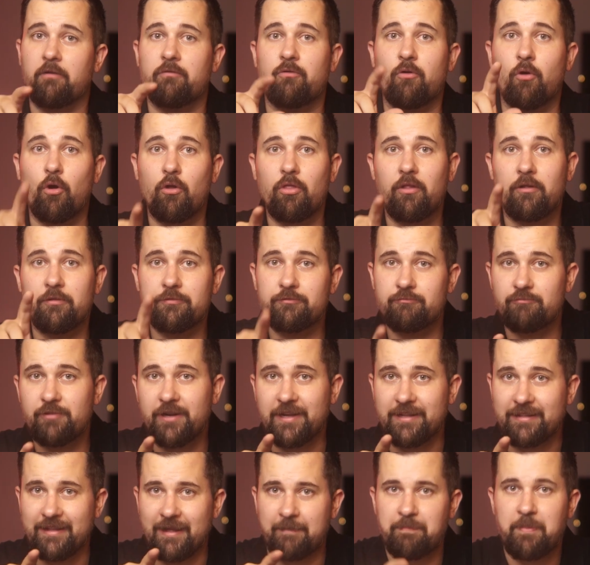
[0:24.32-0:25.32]
of Ronald
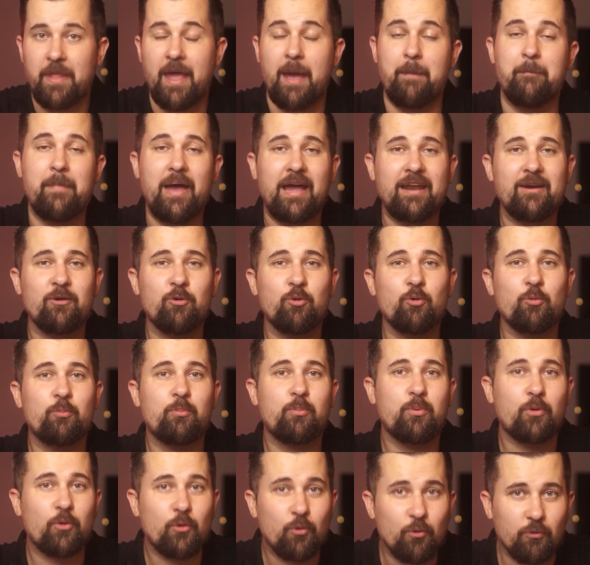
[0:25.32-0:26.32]
Reed, a man who
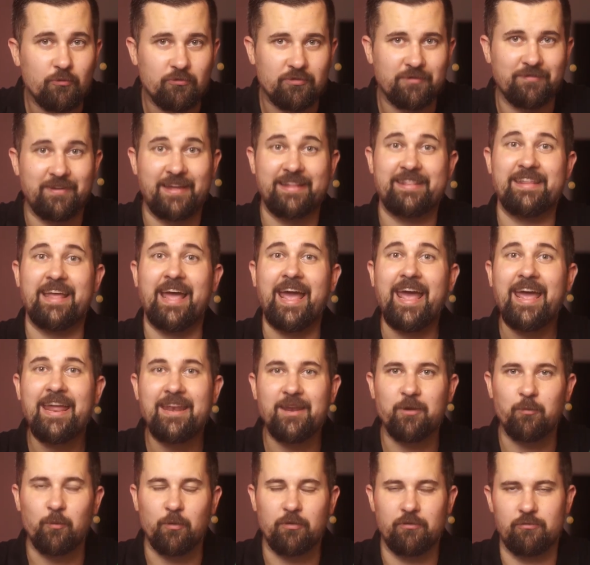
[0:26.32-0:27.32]
proved that
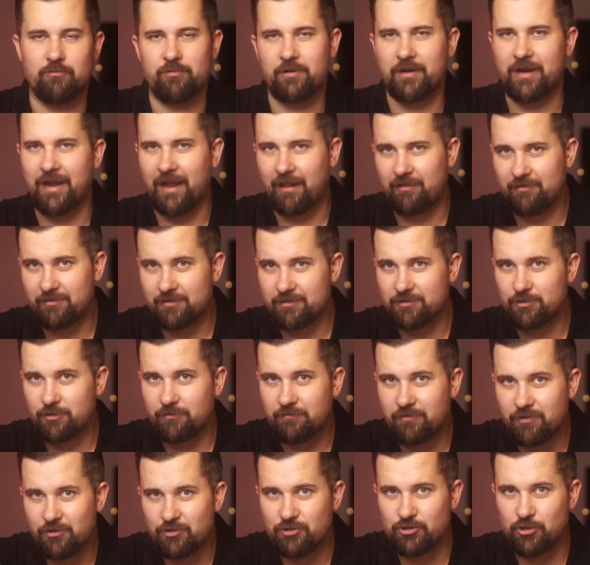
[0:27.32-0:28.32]
anyone, regardless
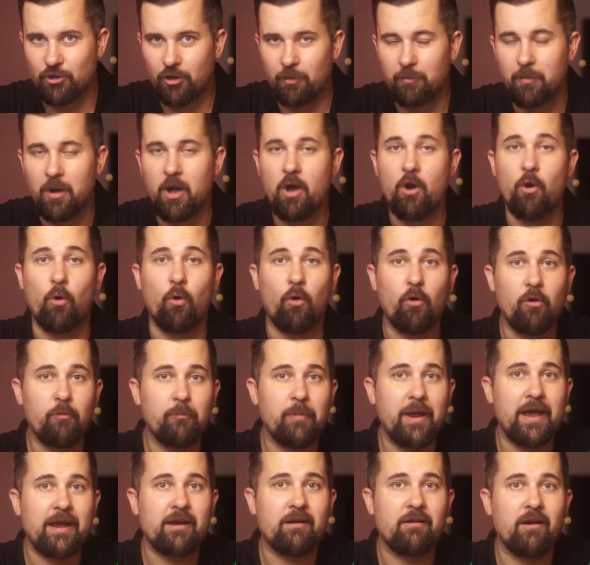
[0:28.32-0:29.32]
of their job or
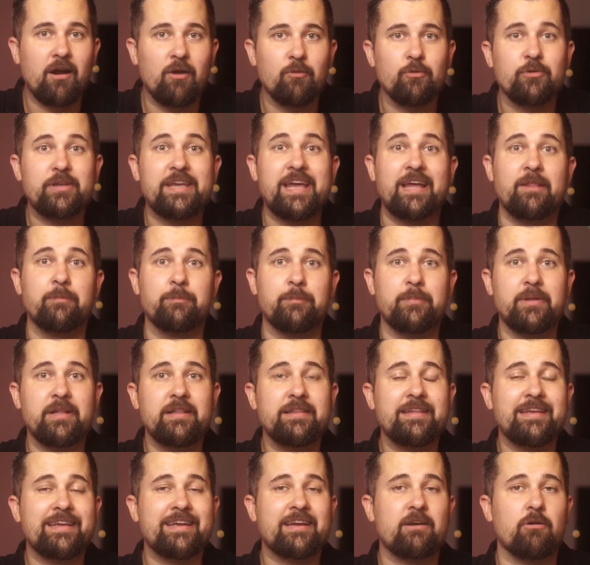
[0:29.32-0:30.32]
background, can
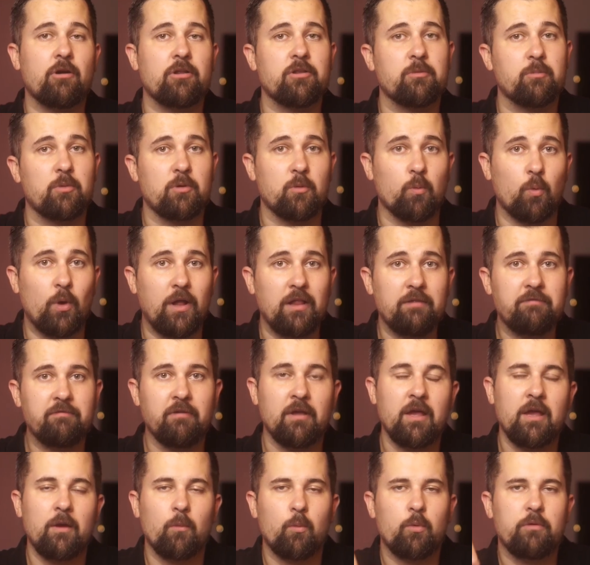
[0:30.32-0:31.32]
build incredible wealth
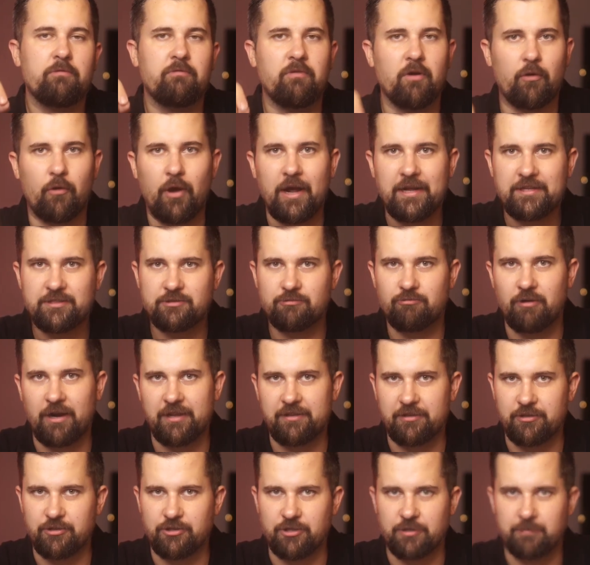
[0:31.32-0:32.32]
with the right
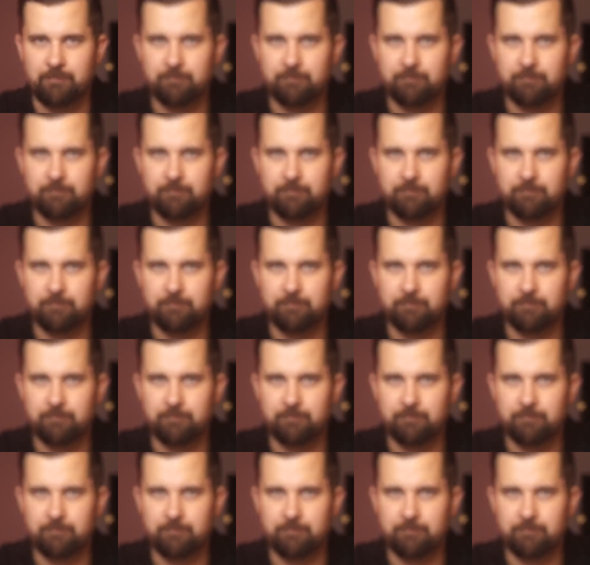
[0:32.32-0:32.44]
strategy.